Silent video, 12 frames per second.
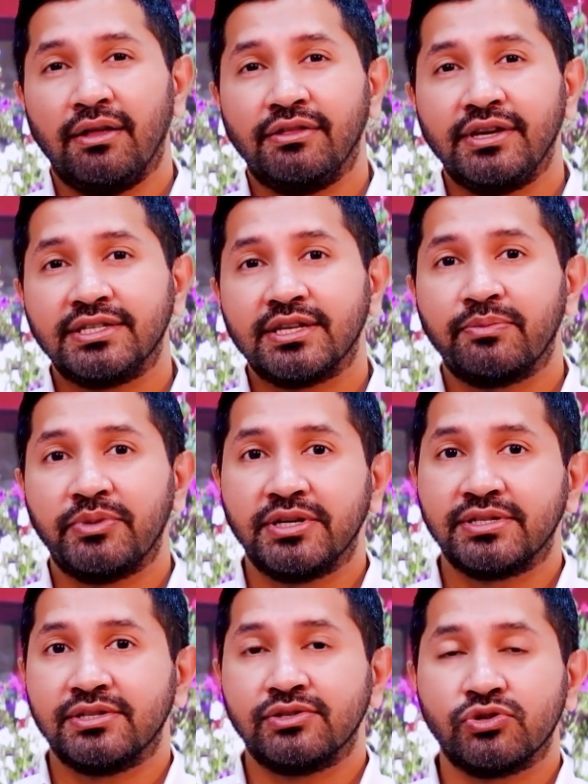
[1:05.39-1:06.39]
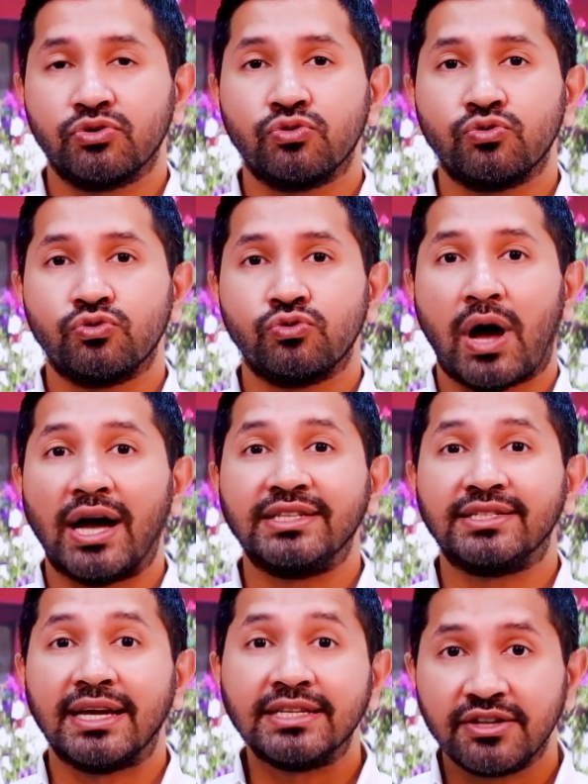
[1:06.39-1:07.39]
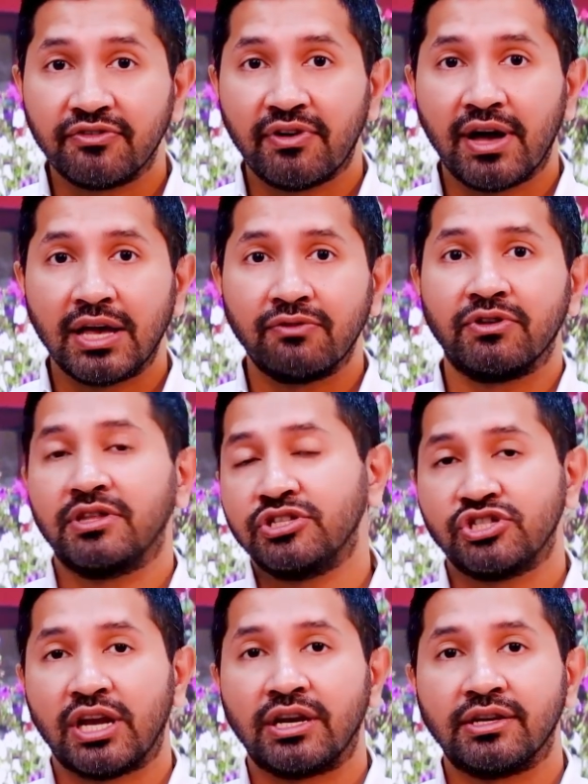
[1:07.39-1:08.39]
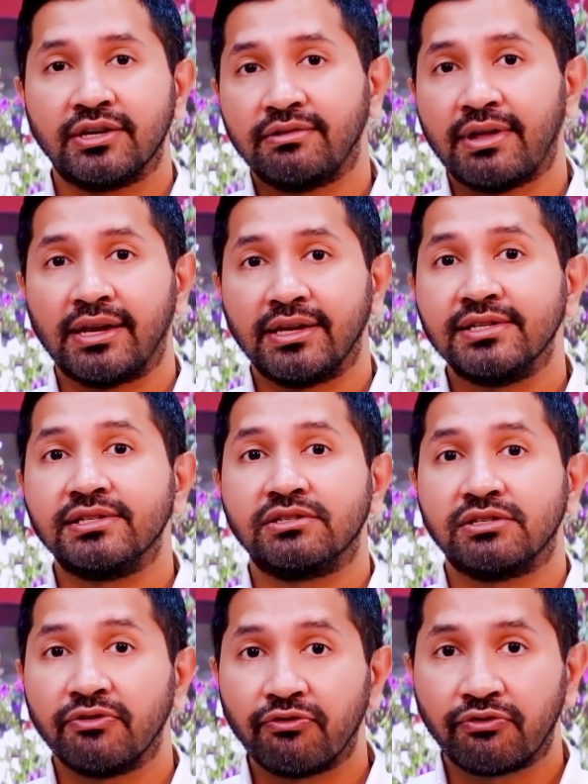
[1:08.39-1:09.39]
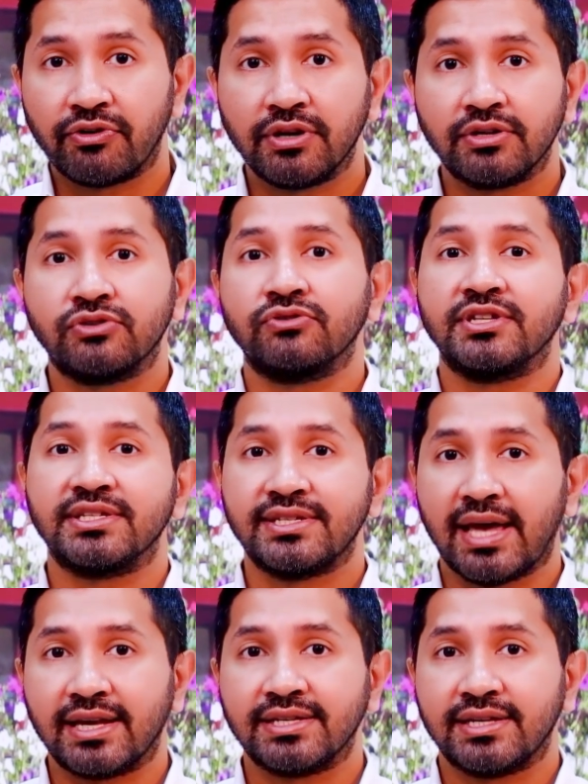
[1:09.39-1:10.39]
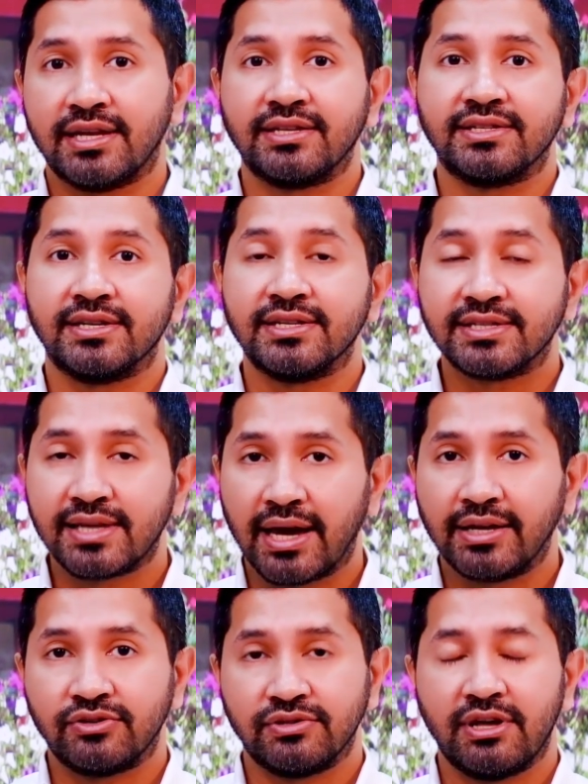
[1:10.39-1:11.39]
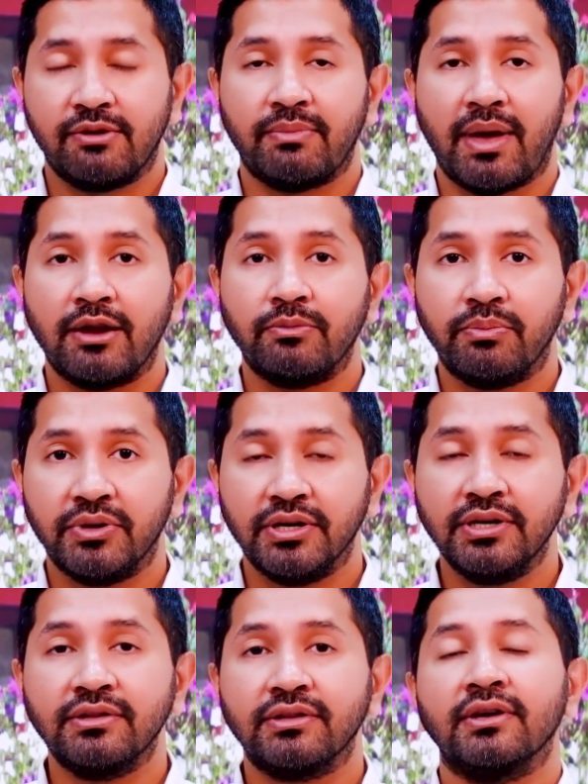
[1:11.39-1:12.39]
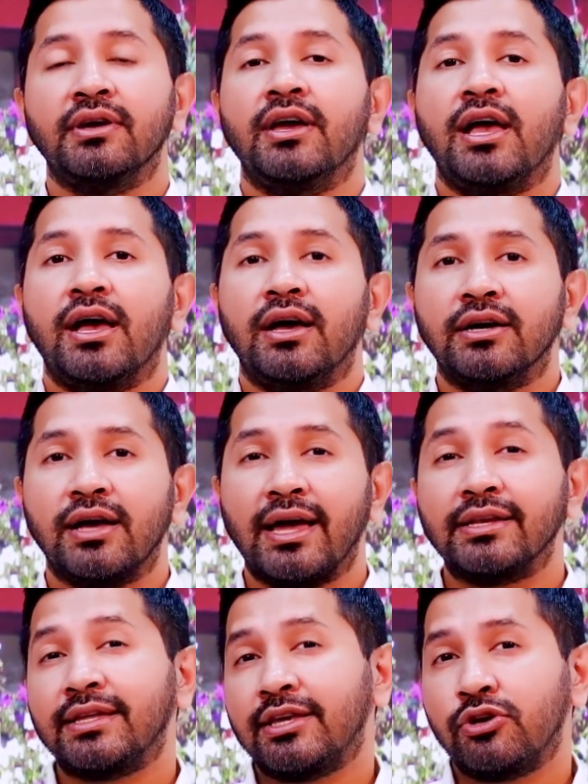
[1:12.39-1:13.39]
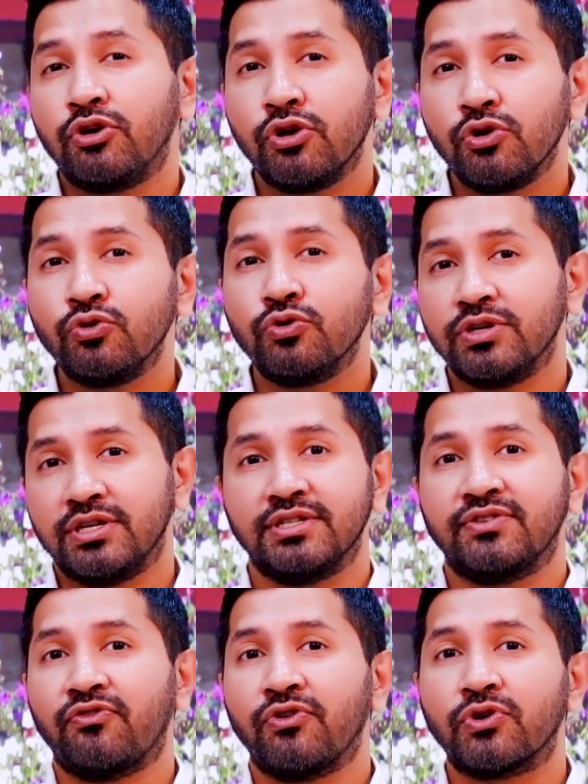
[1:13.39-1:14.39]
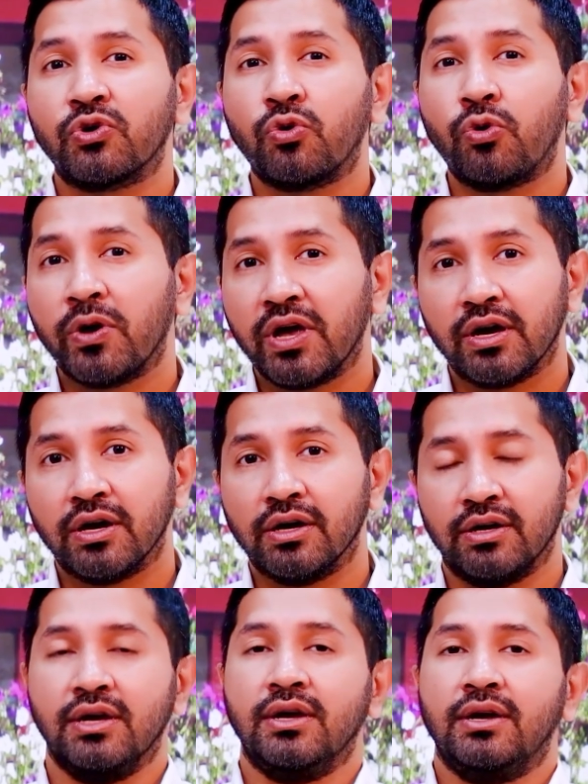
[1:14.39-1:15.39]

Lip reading: These are persons who identify with a gender that is different to the sex that is assigned to them at birth. And Q is for queer.